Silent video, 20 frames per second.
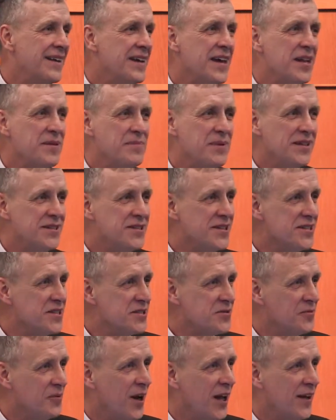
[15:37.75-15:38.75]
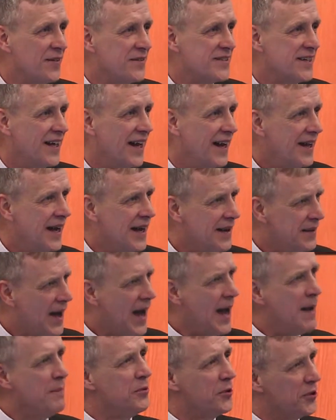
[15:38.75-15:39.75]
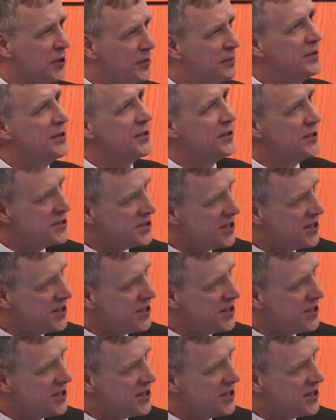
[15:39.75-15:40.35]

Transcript: it'd have been just as well if I said, I'm going to build a